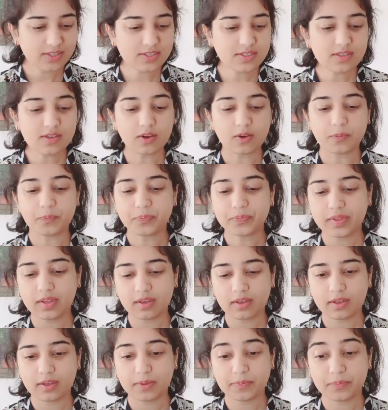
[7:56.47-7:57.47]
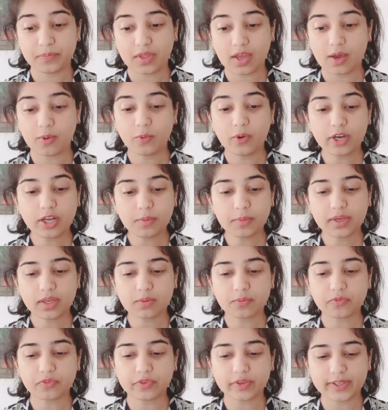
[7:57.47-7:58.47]
So, um, I want to
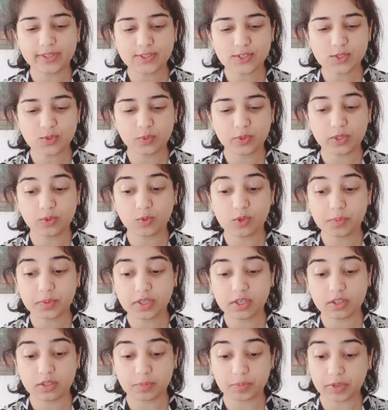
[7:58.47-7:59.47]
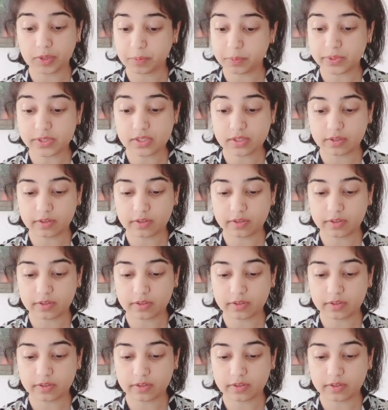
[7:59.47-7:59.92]
become friends with the woman in the purple